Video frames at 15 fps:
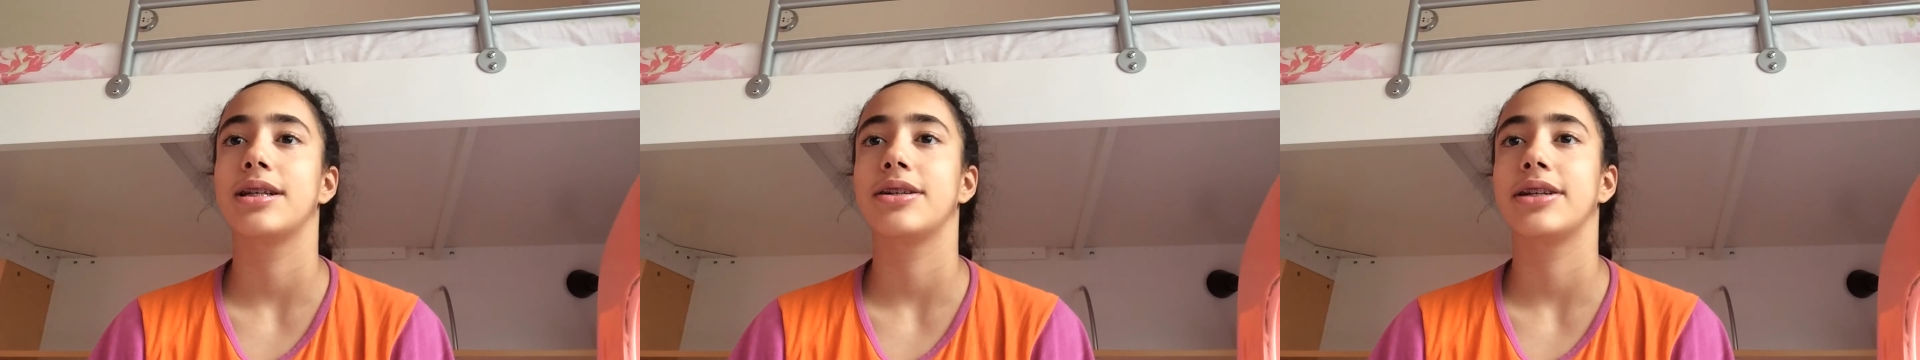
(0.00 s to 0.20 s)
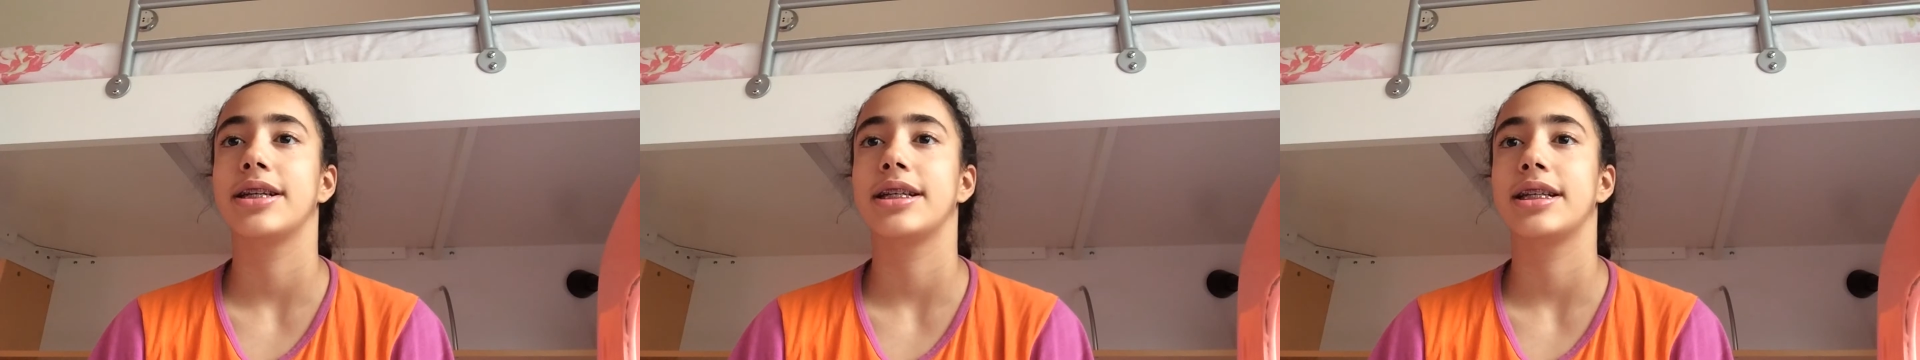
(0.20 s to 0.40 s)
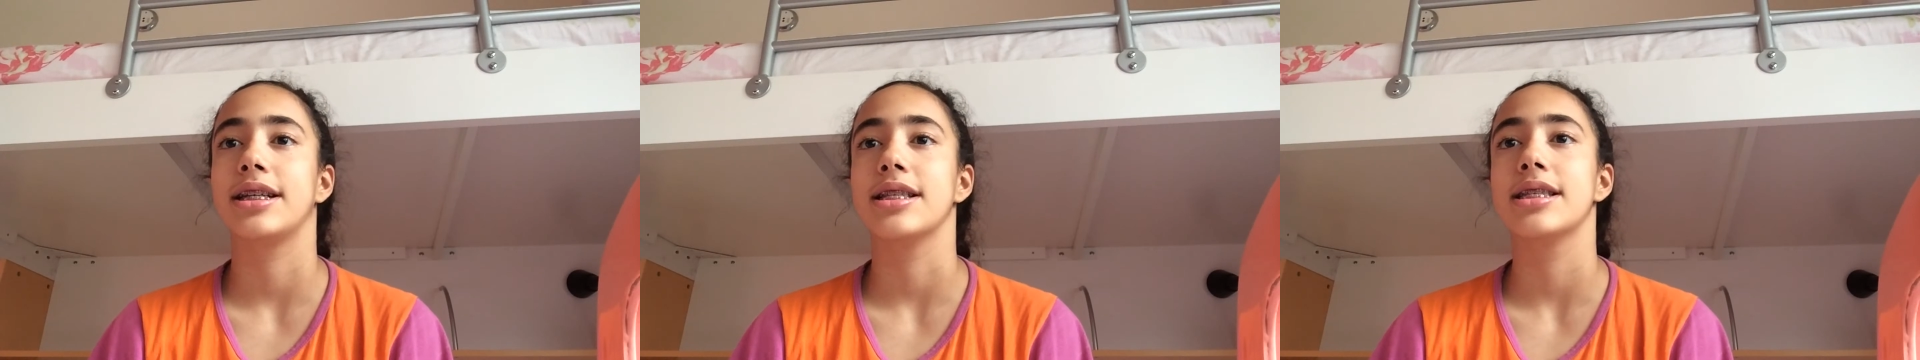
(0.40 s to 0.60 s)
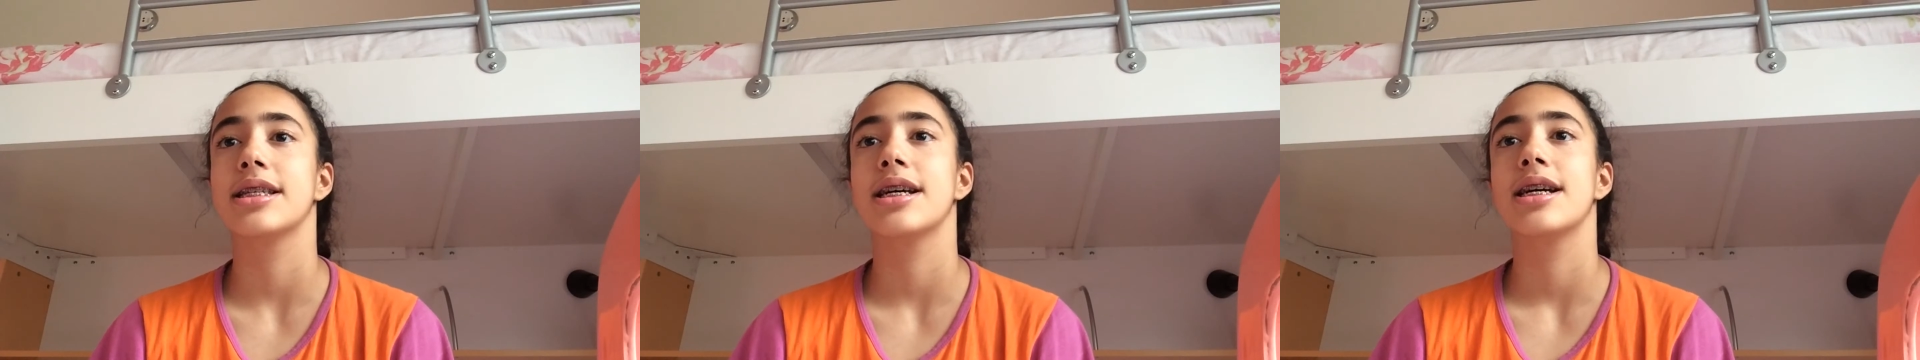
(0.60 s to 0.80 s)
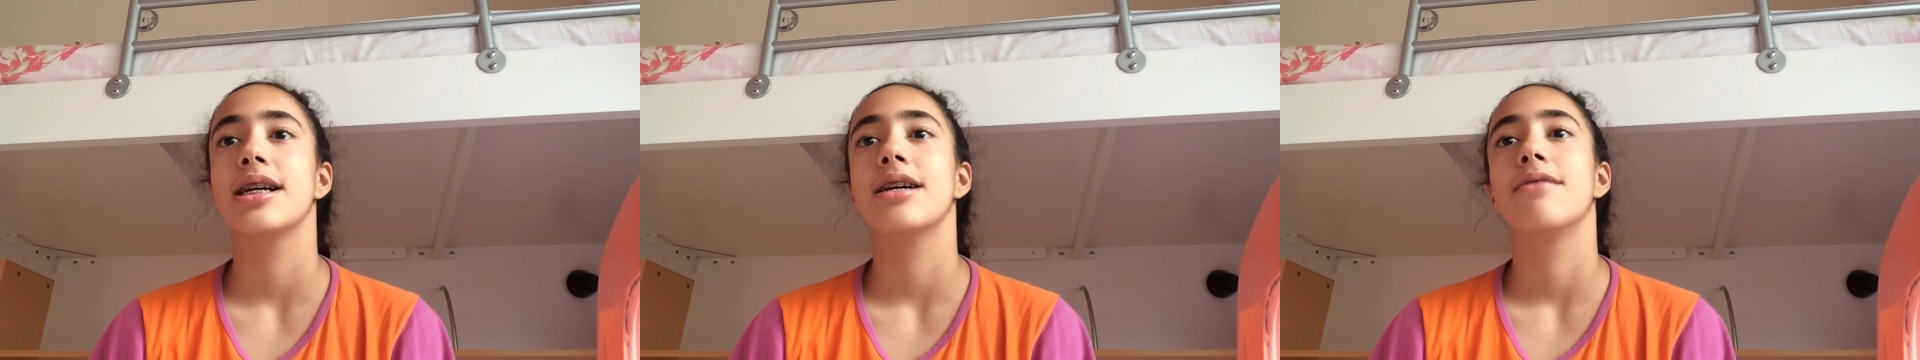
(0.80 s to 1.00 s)
traditions,
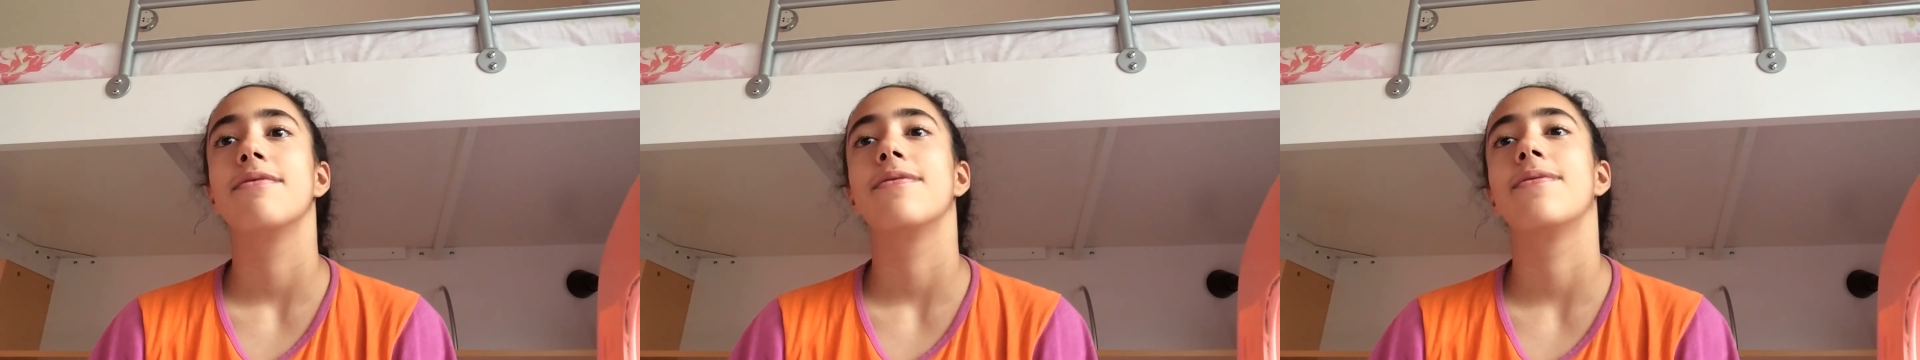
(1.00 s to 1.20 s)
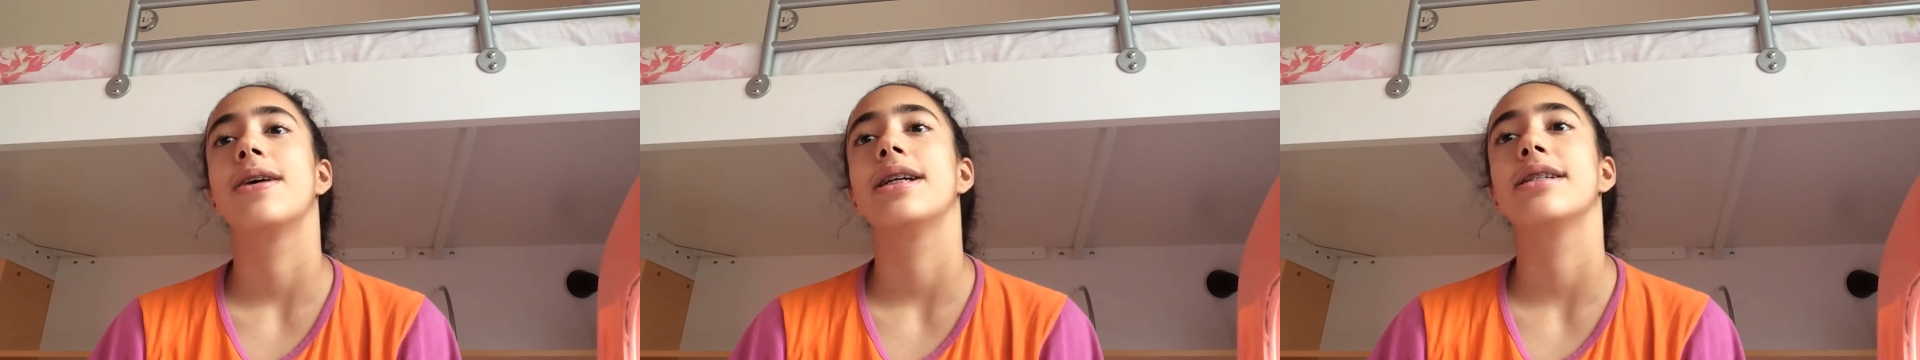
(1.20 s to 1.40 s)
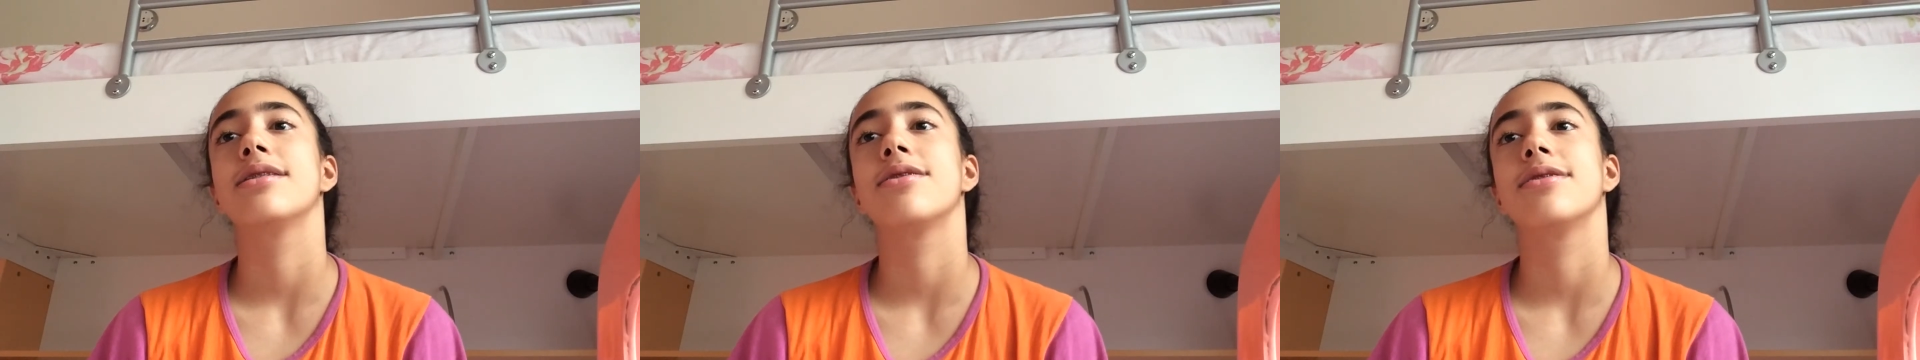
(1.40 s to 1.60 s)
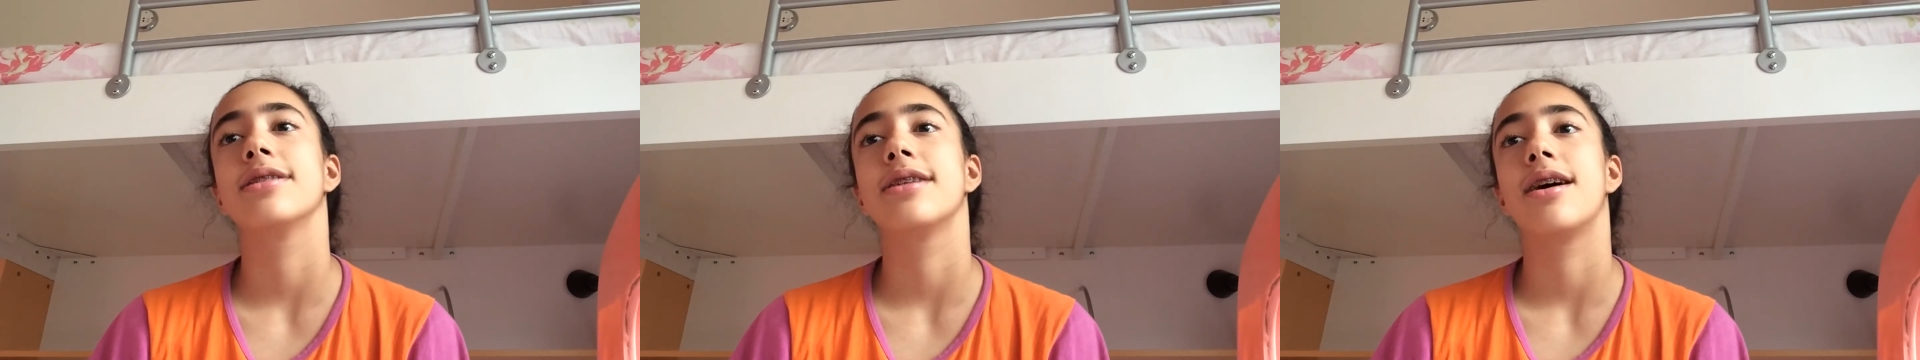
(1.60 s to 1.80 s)
Renaissance